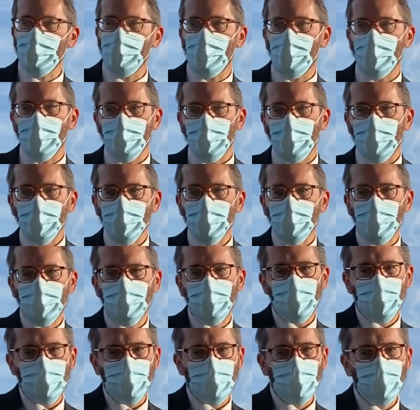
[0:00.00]
his loved ones
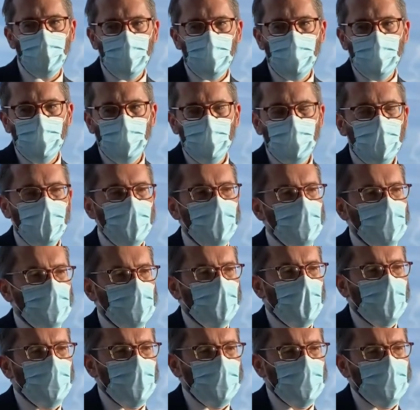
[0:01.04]
here, and they should all
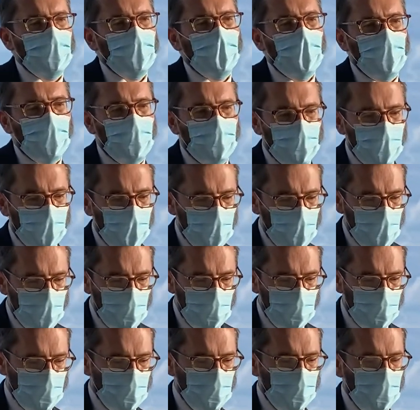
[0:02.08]
be together in Gan
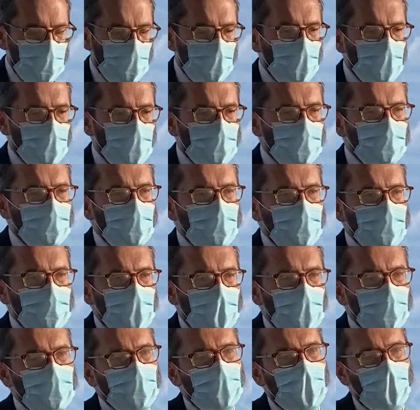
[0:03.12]
Eden, you know, this
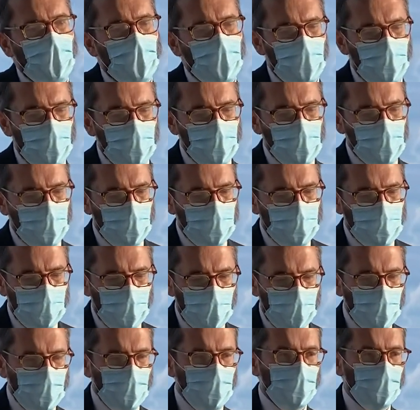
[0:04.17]
nice family rejoined
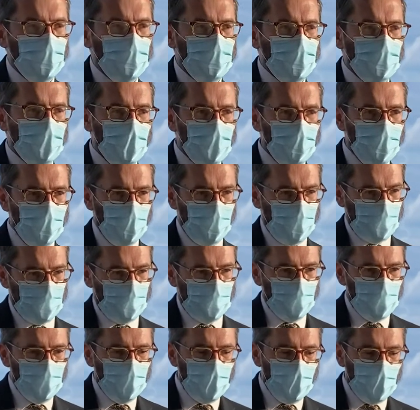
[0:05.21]
together once again.
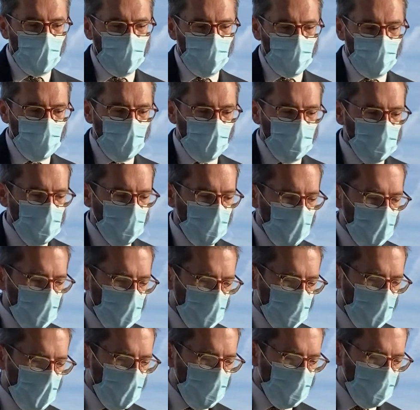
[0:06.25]
And we also pray for
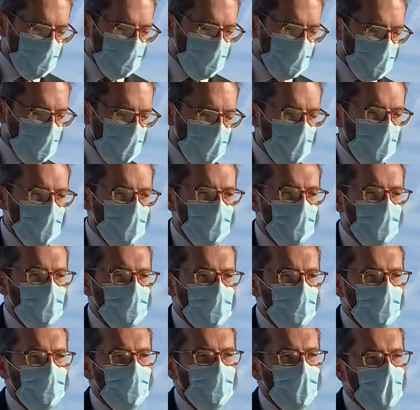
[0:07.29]
Marilyn, you know, and
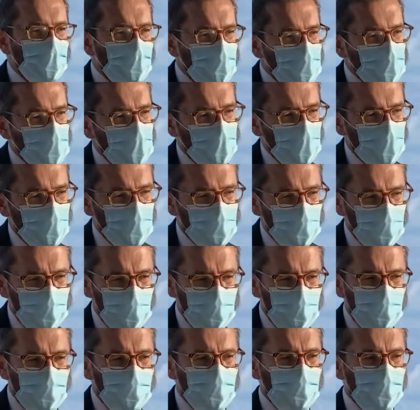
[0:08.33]
the merit of all your good
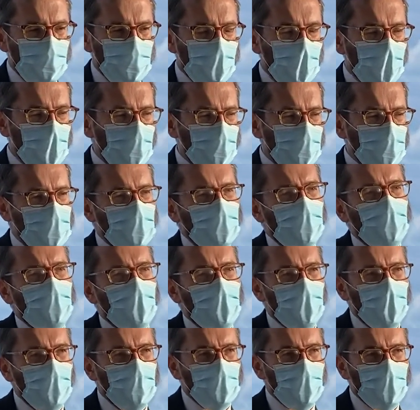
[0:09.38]
deeds and caring for him and
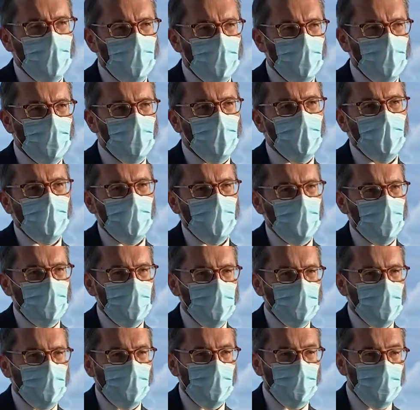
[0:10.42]
loving him. You should
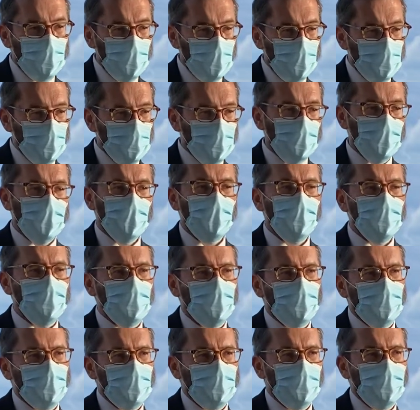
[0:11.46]
only know good
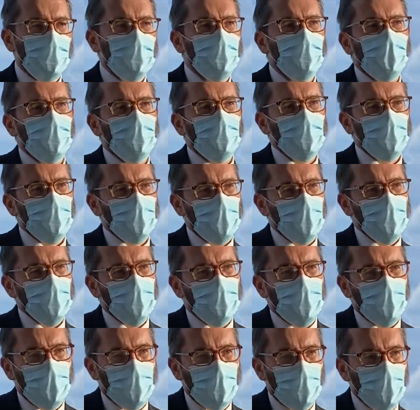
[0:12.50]
friendships and good love from
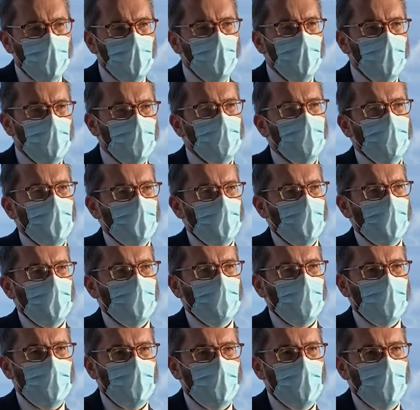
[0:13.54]
other people,
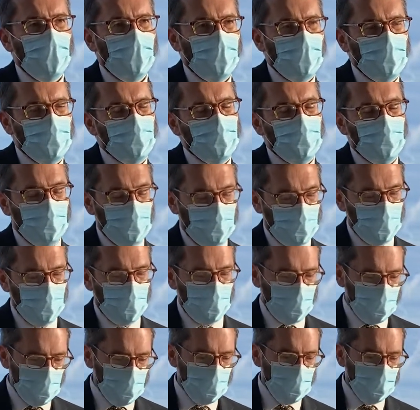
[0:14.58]
you know,
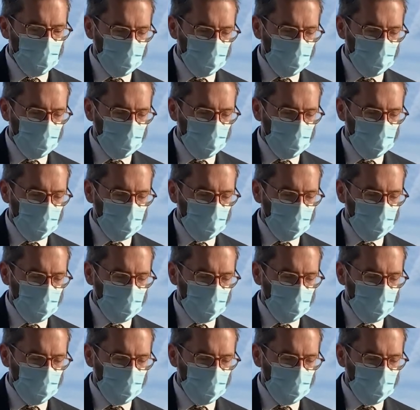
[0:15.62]
and so